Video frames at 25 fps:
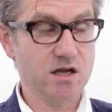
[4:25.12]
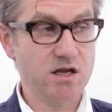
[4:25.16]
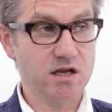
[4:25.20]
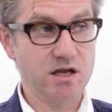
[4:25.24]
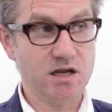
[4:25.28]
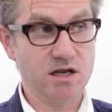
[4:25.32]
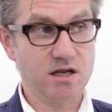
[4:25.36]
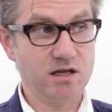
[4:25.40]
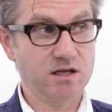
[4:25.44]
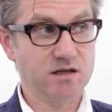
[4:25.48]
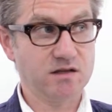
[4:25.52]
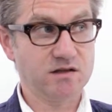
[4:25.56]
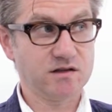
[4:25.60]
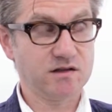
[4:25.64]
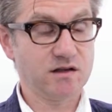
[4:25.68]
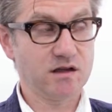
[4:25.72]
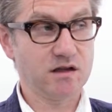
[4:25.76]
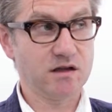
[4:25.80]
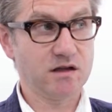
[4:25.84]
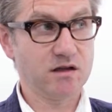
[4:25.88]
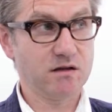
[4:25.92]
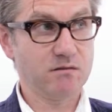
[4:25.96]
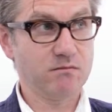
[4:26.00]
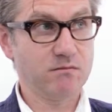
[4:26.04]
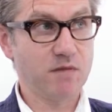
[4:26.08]
It
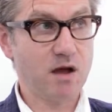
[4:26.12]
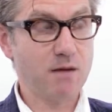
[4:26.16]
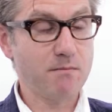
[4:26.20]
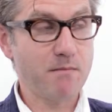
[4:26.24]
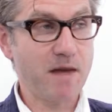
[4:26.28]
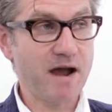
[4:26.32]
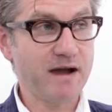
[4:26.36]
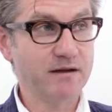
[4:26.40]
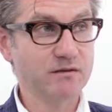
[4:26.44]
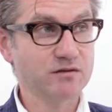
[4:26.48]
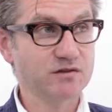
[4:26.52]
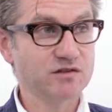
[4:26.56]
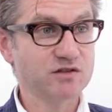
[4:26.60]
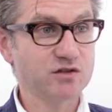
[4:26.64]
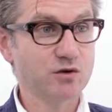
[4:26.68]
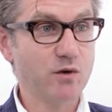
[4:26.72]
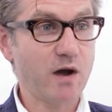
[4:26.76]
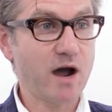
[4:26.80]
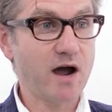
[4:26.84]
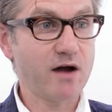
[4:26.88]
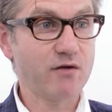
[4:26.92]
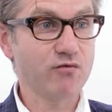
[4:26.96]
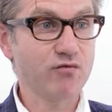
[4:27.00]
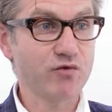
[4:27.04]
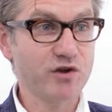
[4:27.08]
amounts to
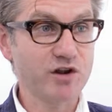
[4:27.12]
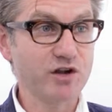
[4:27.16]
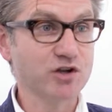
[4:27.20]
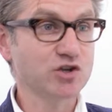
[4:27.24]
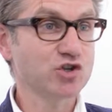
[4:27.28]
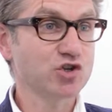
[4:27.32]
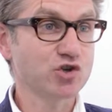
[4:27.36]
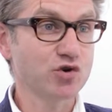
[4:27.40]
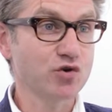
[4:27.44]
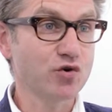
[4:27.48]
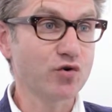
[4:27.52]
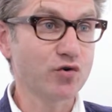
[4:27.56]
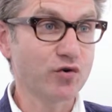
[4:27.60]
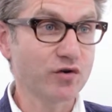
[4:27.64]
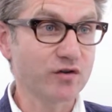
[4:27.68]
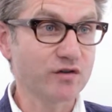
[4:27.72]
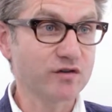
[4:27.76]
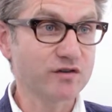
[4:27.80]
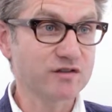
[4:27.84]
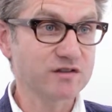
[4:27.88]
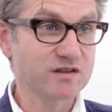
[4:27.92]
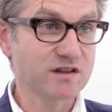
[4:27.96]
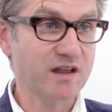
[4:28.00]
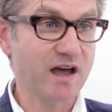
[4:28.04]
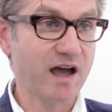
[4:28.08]
our
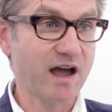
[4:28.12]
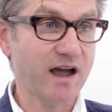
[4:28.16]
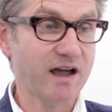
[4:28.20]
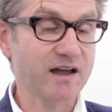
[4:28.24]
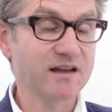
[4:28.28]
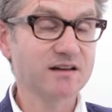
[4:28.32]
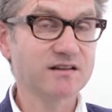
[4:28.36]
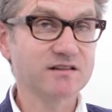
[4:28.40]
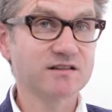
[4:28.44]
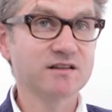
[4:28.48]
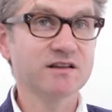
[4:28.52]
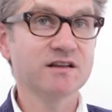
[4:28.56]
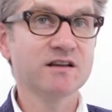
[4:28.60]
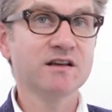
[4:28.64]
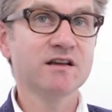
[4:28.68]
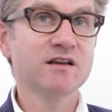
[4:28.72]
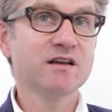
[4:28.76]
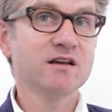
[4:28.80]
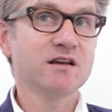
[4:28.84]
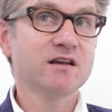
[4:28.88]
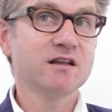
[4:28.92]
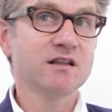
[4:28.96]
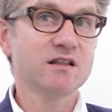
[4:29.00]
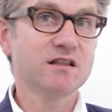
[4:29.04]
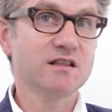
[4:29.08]
reassurance that
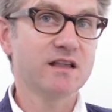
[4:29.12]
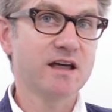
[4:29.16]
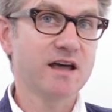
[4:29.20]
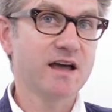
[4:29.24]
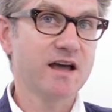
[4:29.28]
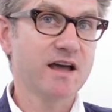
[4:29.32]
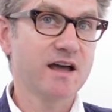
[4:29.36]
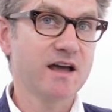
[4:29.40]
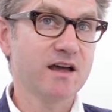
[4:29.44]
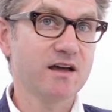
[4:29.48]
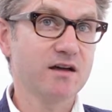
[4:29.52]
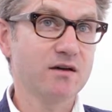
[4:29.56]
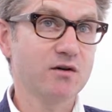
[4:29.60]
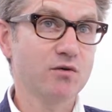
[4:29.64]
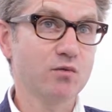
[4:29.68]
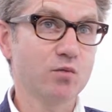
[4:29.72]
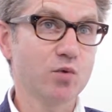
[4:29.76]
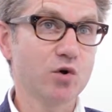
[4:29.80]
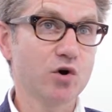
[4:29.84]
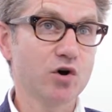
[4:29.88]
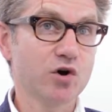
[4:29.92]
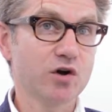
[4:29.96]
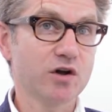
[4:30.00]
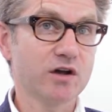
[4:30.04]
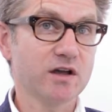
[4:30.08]
their
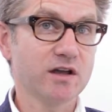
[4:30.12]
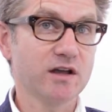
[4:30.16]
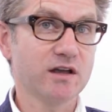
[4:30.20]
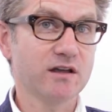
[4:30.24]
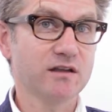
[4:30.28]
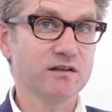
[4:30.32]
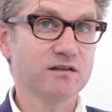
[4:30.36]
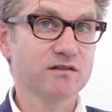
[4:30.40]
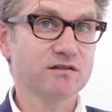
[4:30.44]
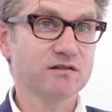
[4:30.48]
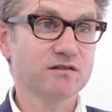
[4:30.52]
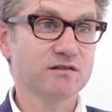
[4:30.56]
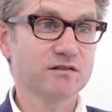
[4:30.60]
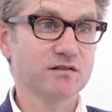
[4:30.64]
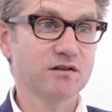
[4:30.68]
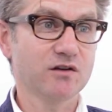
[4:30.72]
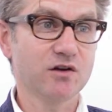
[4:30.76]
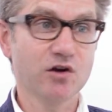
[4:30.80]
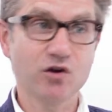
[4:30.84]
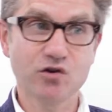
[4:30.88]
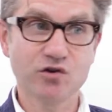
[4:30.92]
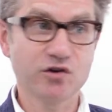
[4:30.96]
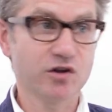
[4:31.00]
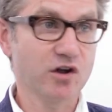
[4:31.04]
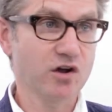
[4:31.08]
work
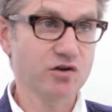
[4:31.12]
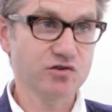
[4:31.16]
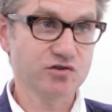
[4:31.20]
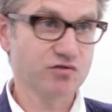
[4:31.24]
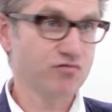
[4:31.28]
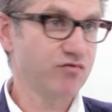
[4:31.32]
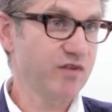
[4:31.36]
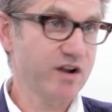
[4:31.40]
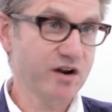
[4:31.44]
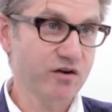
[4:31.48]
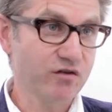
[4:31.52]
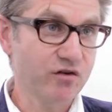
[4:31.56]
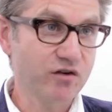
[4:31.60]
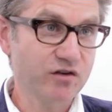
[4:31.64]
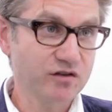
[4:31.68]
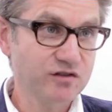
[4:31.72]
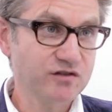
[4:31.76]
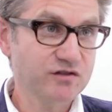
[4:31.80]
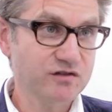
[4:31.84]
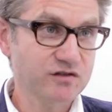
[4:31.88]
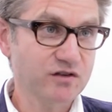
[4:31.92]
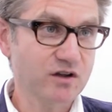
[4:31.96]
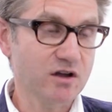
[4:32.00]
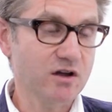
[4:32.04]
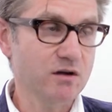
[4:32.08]
undergoes a
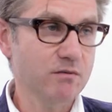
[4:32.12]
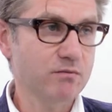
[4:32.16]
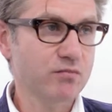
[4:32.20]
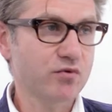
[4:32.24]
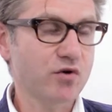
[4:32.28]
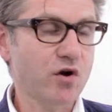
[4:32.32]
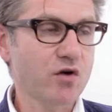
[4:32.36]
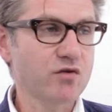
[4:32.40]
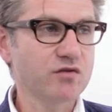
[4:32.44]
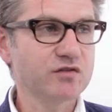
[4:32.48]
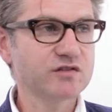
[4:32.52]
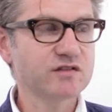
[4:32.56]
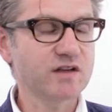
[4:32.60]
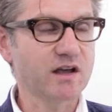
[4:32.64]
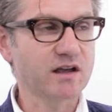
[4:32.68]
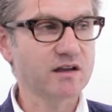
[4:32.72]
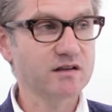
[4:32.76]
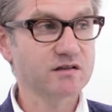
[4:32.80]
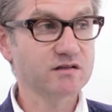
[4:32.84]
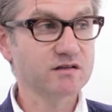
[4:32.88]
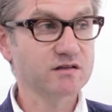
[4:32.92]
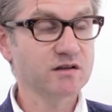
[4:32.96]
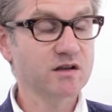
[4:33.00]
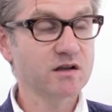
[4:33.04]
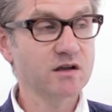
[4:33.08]
rigorous
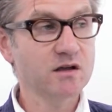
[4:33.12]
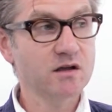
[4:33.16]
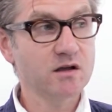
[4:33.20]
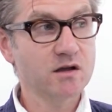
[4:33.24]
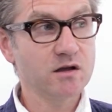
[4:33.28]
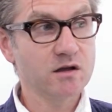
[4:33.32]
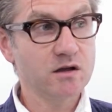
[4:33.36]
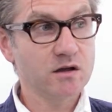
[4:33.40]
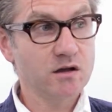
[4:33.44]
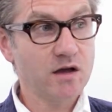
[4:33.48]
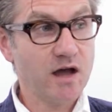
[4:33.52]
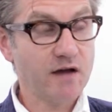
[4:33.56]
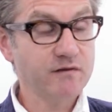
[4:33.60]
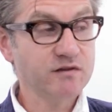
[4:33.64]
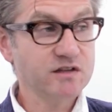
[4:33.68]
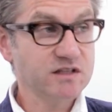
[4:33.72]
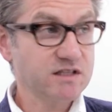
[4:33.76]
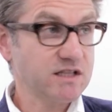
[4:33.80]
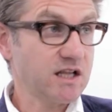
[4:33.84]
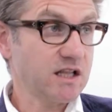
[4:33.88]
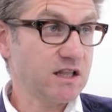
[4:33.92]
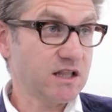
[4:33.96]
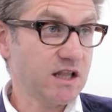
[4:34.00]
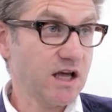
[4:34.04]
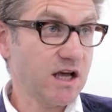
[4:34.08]
process. Having
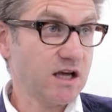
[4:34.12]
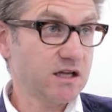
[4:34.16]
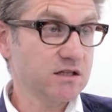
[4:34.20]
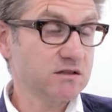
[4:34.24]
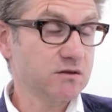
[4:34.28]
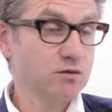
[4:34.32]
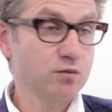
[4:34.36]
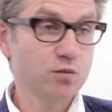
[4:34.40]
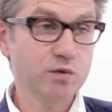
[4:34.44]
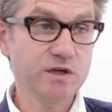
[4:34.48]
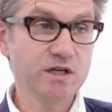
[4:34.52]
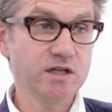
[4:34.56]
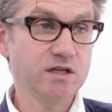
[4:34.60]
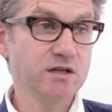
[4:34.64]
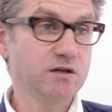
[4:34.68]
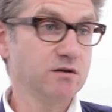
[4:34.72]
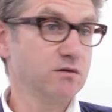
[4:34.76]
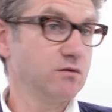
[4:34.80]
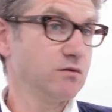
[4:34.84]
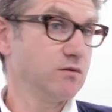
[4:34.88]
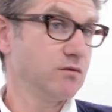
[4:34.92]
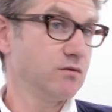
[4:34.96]
said that, we